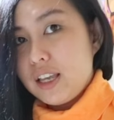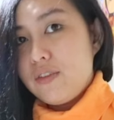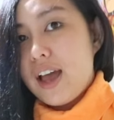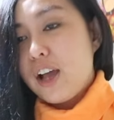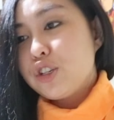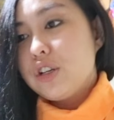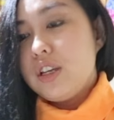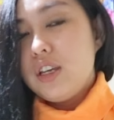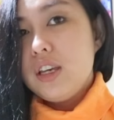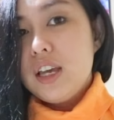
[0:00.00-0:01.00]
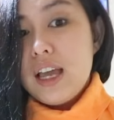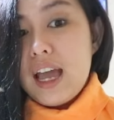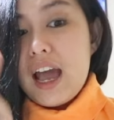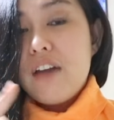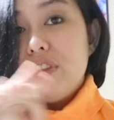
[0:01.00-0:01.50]
I've actually
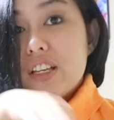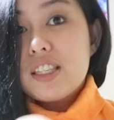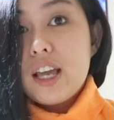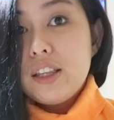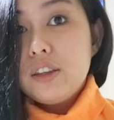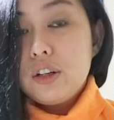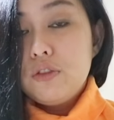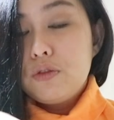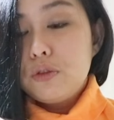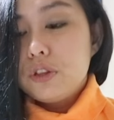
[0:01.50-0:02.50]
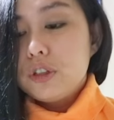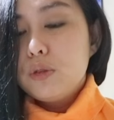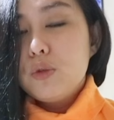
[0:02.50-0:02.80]
have the standard footer,